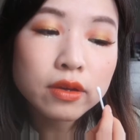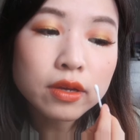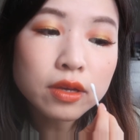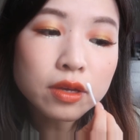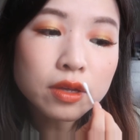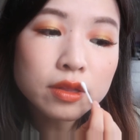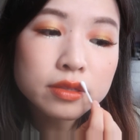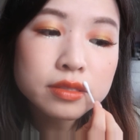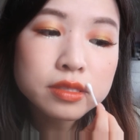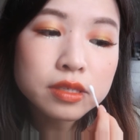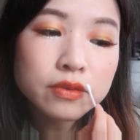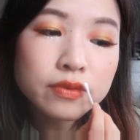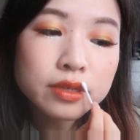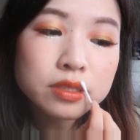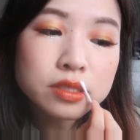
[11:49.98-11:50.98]
Okay, let's see
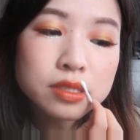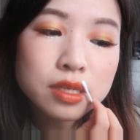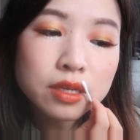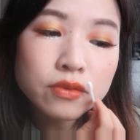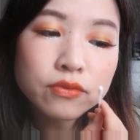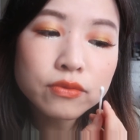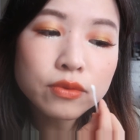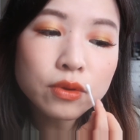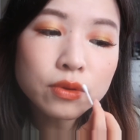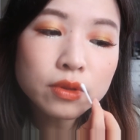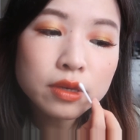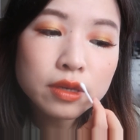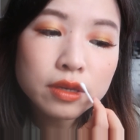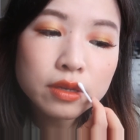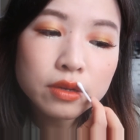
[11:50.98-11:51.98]
if I just like roll
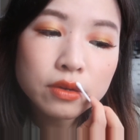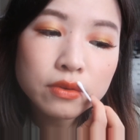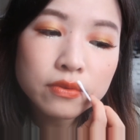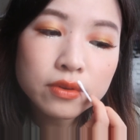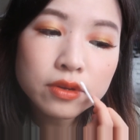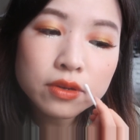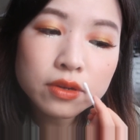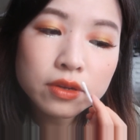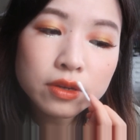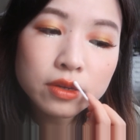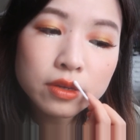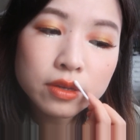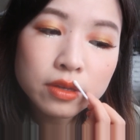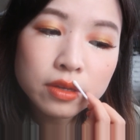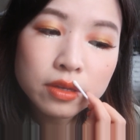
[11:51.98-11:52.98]
it over
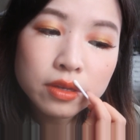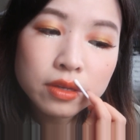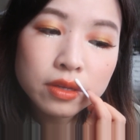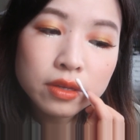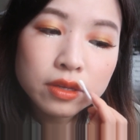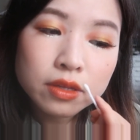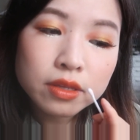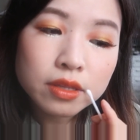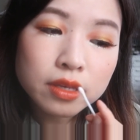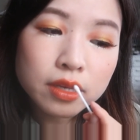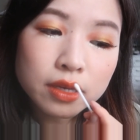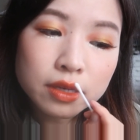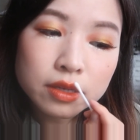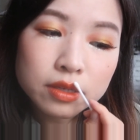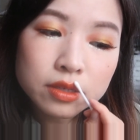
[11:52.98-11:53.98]
the
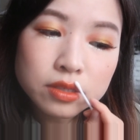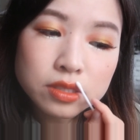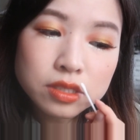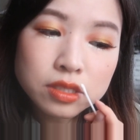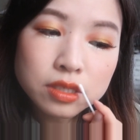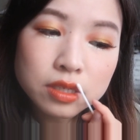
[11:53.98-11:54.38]
edge.